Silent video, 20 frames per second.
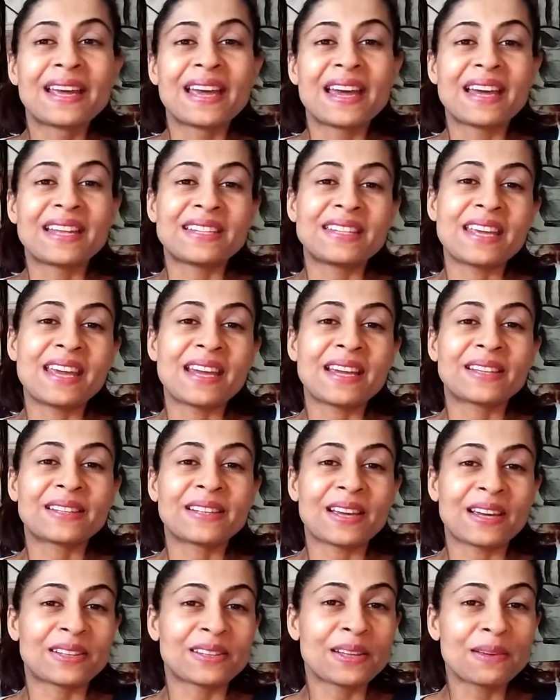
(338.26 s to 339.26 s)
and take
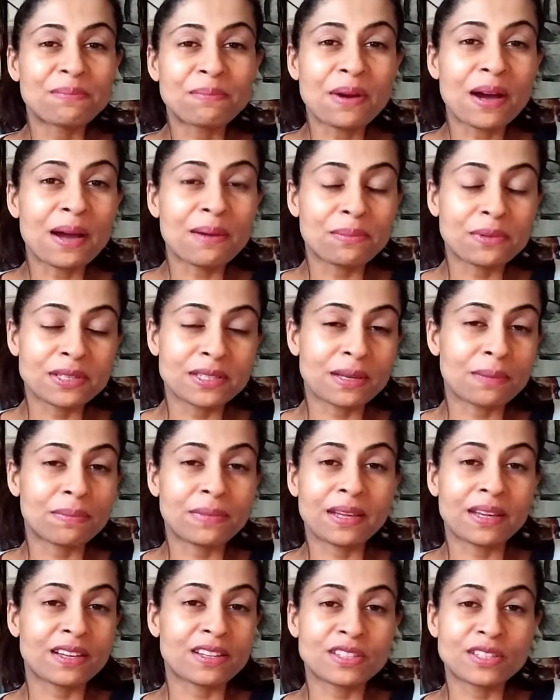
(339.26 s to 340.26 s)
like lip balm or
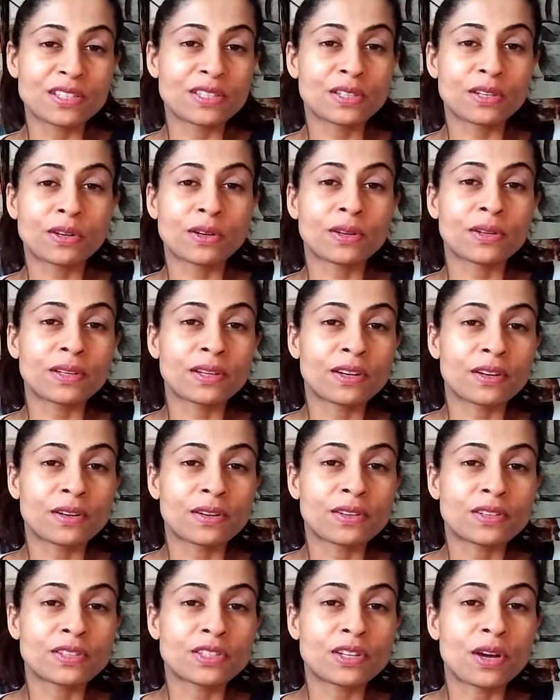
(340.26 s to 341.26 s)
something, because she's a girly
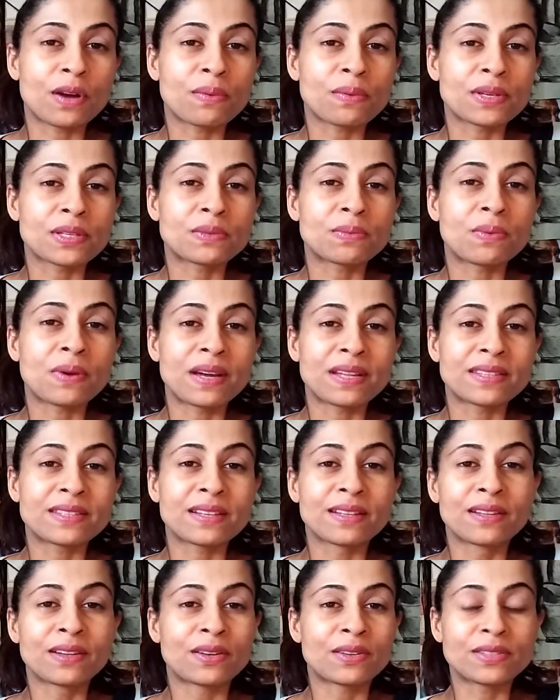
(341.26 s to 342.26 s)
girl. She always wants a
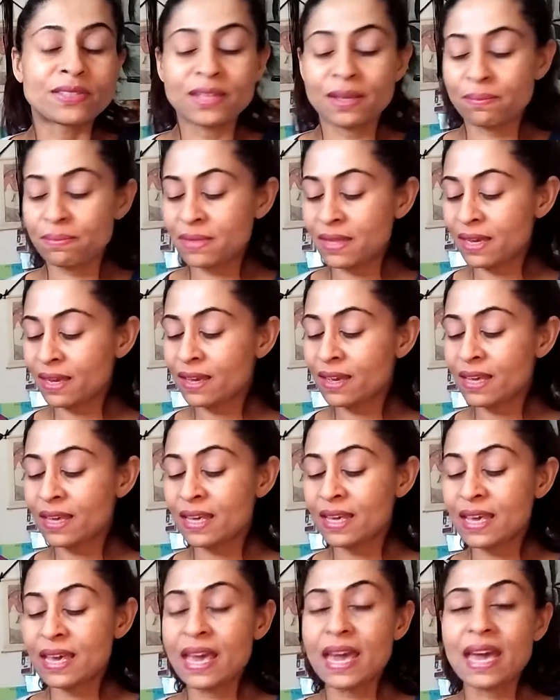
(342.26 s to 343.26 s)
little something.
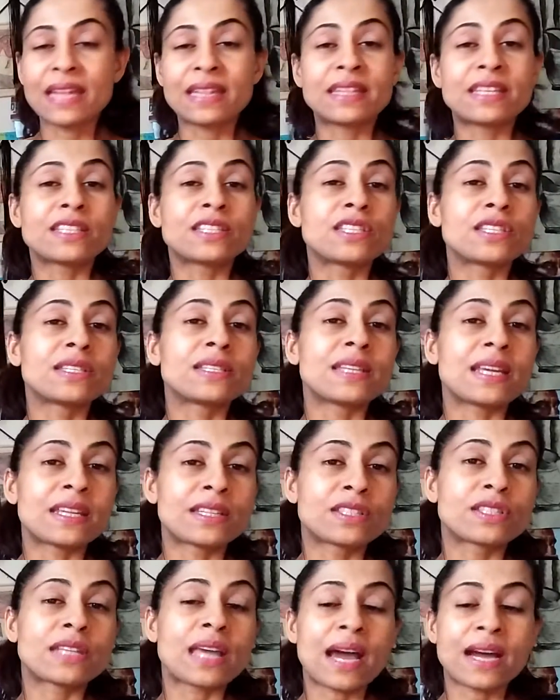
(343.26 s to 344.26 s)
And
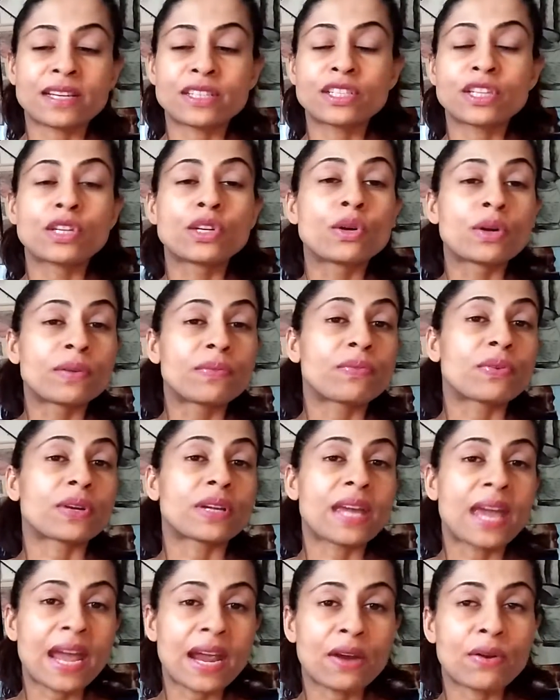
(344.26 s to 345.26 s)
it's actually good for
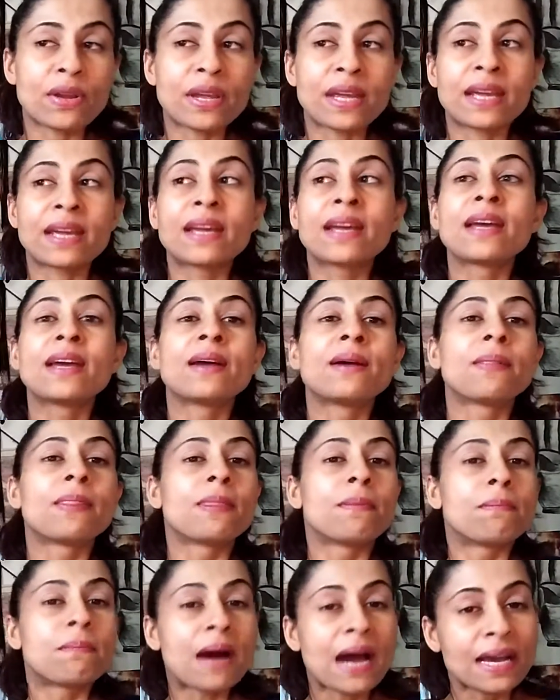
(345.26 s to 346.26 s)
carrying
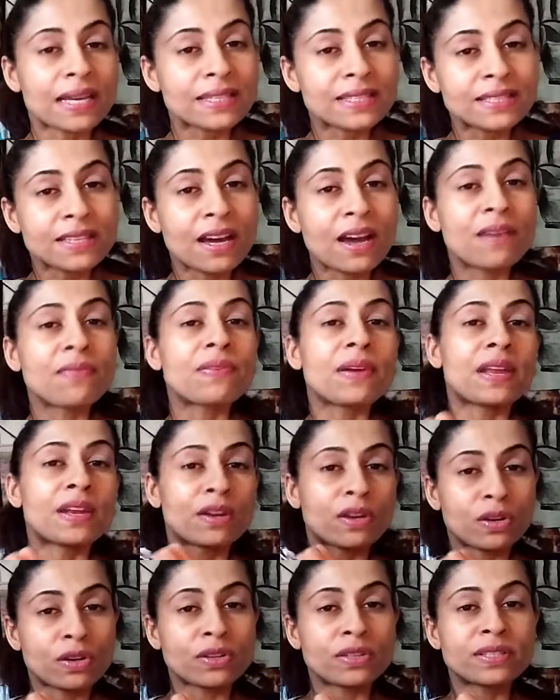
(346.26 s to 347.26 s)
my stuff and
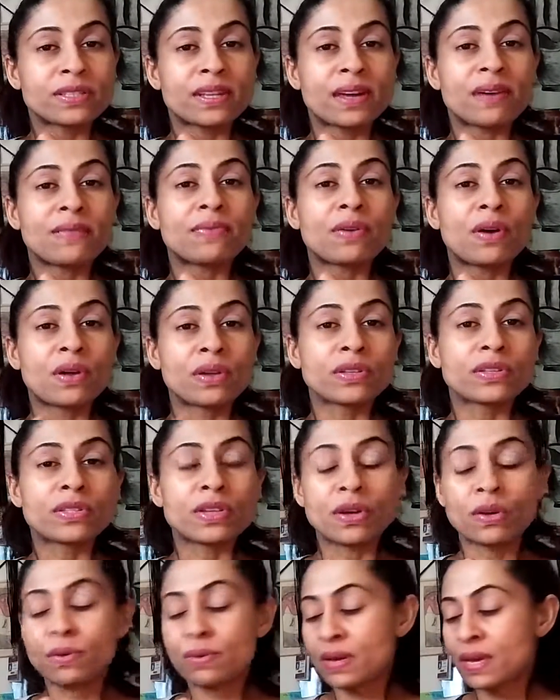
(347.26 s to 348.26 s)
her stuff
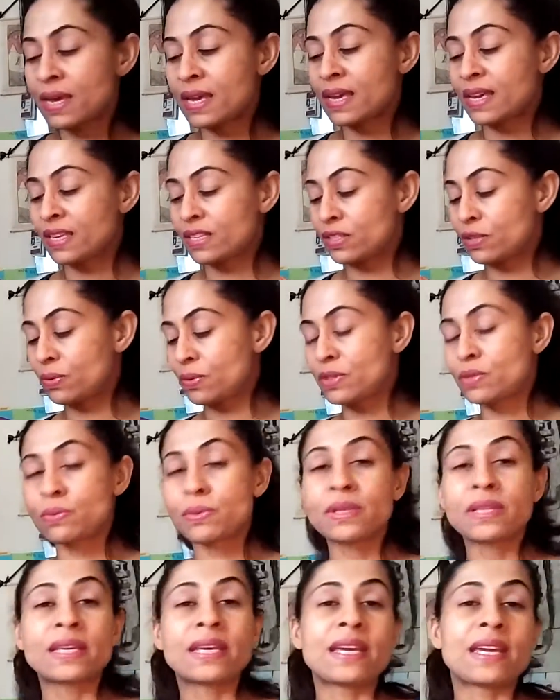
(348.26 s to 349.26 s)
also. So it's
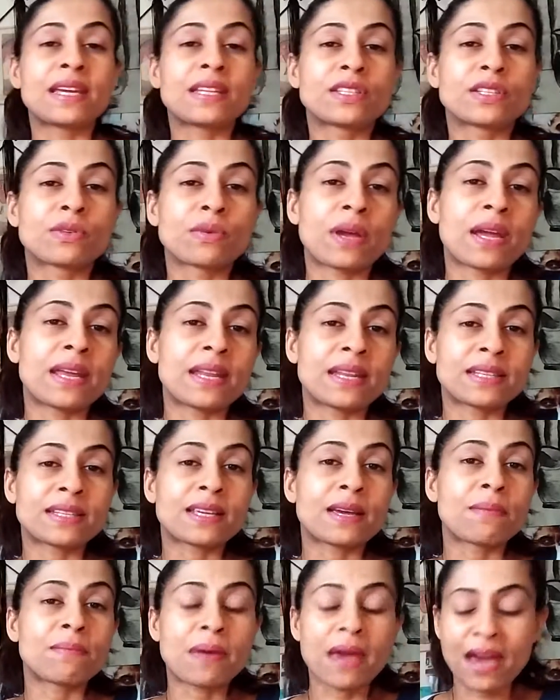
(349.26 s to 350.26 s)
great. It's
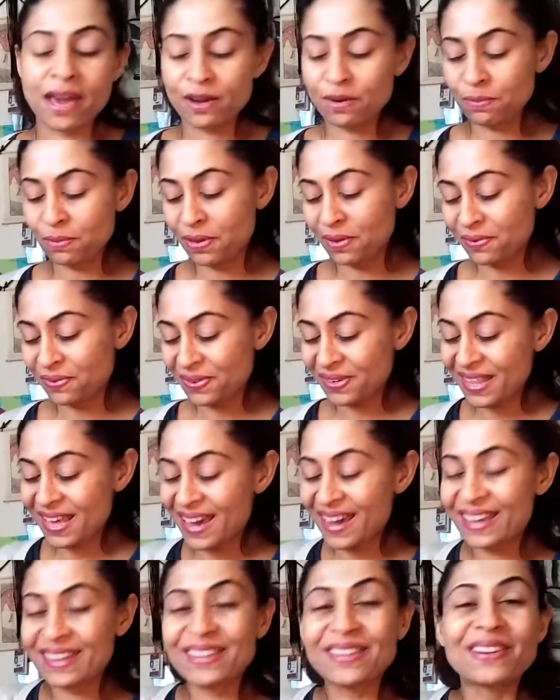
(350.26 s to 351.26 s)
compatible for
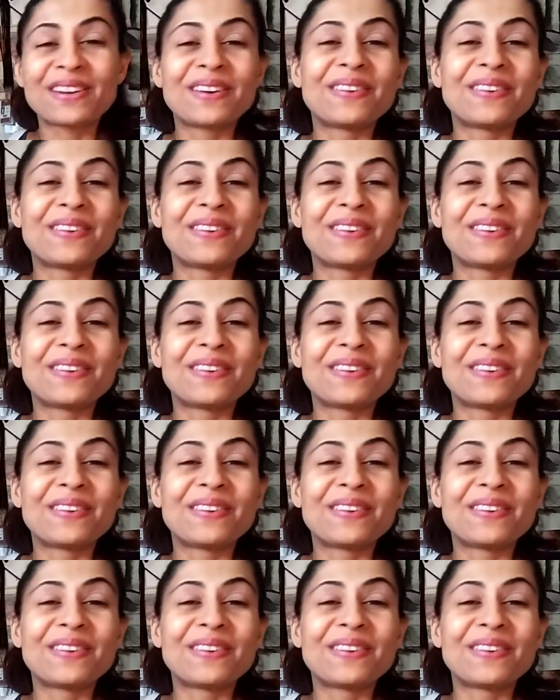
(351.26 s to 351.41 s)
that.